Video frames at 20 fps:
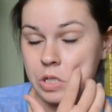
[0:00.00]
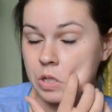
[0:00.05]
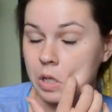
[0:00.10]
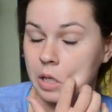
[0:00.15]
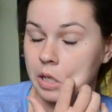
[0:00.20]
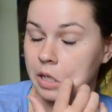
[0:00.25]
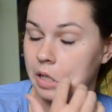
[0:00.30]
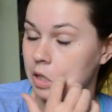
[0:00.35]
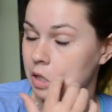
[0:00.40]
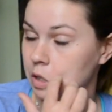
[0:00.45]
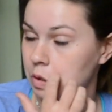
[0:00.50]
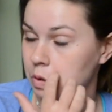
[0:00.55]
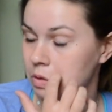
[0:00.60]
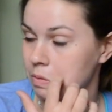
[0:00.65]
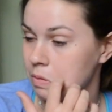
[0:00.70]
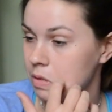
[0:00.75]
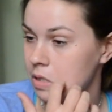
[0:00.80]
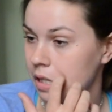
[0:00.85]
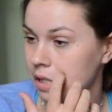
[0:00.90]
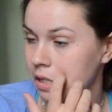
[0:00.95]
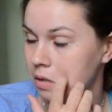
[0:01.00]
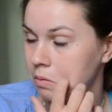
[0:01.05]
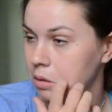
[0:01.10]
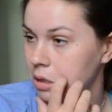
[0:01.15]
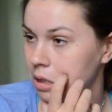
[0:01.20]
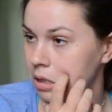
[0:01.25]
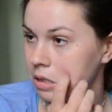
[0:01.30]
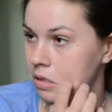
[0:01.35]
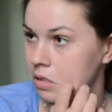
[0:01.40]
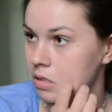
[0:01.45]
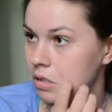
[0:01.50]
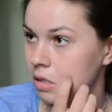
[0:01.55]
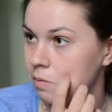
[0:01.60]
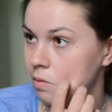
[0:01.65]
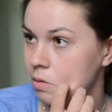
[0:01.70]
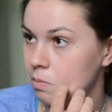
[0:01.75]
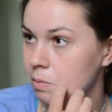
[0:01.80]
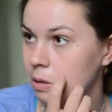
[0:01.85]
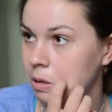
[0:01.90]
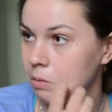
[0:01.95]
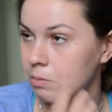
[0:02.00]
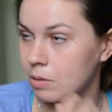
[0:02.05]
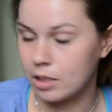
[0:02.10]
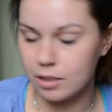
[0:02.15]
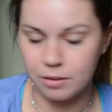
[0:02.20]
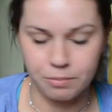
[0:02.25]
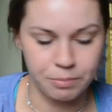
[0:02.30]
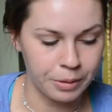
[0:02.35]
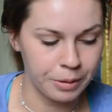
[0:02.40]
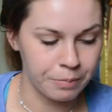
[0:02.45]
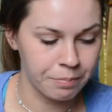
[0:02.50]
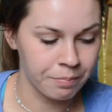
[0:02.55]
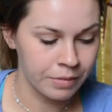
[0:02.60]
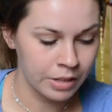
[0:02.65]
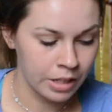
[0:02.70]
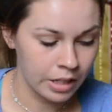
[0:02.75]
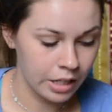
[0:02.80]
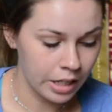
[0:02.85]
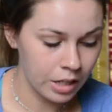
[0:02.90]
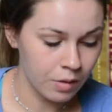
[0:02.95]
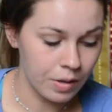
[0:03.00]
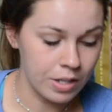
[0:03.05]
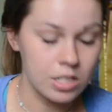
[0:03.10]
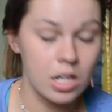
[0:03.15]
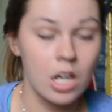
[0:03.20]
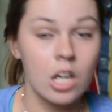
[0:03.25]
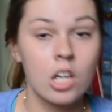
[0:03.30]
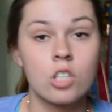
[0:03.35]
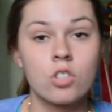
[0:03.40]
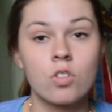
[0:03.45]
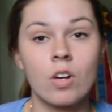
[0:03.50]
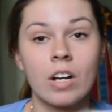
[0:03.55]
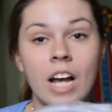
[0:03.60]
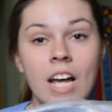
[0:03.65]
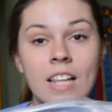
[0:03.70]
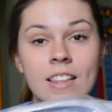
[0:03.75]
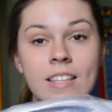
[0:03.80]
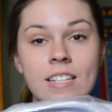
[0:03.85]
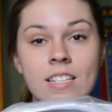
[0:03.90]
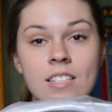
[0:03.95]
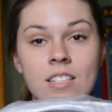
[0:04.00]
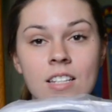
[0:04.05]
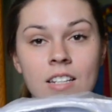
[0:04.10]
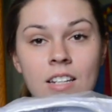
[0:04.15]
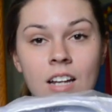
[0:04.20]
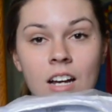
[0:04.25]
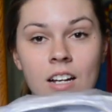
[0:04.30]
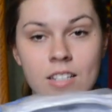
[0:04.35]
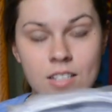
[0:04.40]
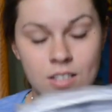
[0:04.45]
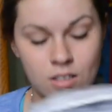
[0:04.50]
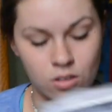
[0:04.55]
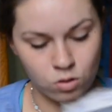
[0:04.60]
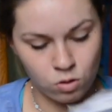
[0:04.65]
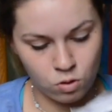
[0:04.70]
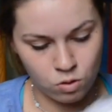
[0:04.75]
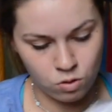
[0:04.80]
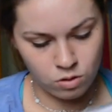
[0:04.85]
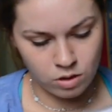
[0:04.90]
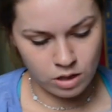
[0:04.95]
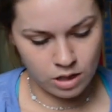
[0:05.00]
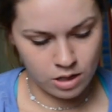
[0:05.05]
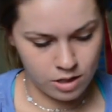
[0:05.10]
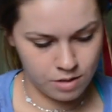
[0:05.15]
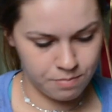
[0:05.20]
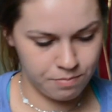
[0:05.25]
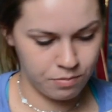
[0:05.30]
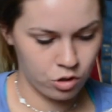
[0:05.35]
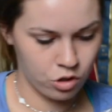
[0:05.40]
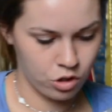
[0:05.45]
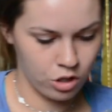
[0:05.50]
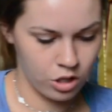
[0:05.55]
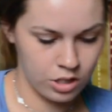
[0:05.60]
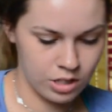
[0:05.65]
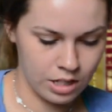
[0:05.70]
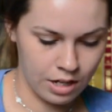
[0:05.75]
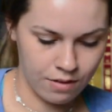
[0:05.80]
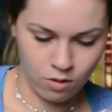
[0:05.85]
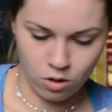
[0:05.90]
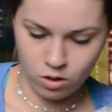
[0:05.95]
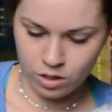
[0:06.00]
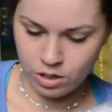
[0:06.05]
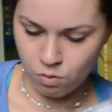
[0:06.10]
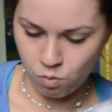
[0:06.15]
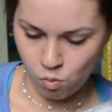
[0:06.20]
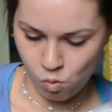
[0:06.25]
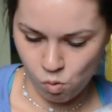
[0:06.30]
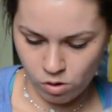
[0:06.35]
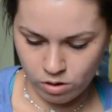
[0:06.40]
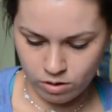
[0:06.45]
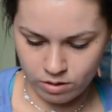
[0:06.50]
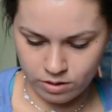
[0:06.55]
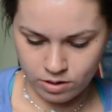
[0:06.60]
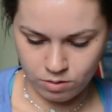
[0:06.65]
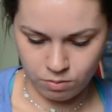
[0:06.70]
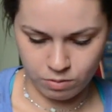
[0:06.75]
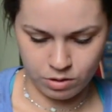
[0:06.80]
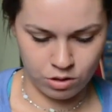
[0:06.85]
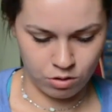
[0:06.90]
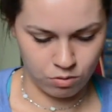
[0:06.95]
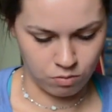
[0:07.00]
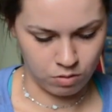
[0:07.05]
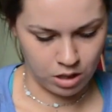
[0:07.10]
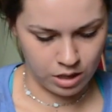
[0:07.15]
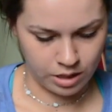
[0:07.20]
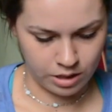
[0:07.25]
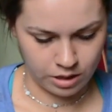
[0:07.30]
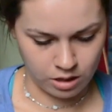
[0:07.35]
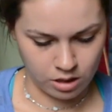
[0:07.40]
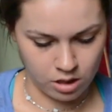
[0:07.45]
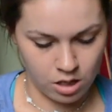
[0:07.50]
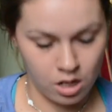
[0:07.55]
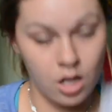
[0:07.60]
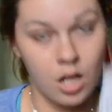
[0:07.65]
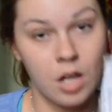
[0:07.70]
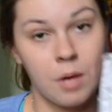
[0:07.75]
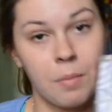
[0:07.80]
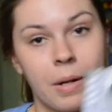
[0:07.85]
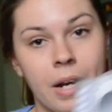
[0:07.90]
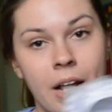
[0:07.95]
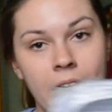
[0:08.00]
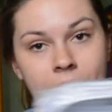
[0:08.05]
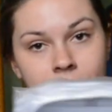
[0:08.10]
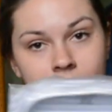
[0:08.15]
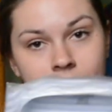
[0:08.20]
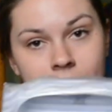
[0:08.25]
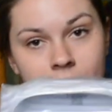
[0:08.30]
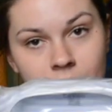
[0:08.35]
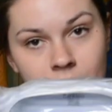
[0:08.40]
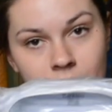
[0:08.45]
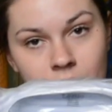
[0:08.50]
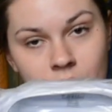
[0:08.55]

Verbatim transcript: is like a huge mistake because I'm spending money. But anyways, so I got these nice little um, shirts. I've already worn this one to ride in, but I have like